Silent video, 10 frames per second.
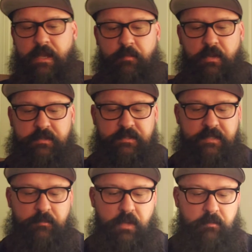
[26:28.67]
I bought this
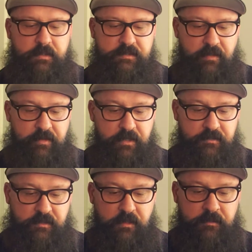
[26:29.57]
thing probably 7 years ago.